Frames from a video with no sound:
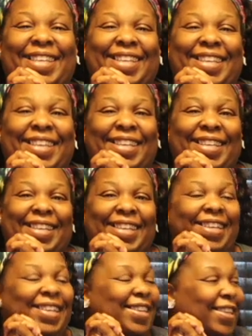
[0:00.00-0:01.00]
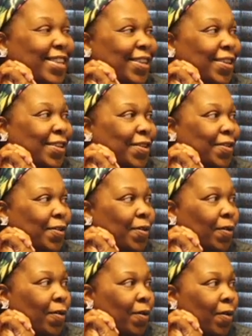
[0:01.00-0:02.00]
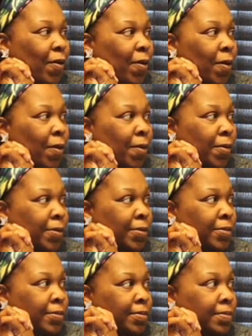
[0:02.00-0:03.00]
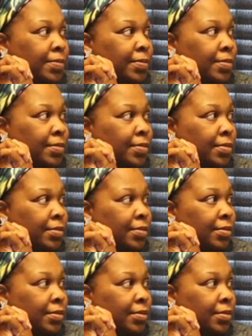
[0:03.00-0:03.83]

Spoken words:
No words are spoken by the person on screen.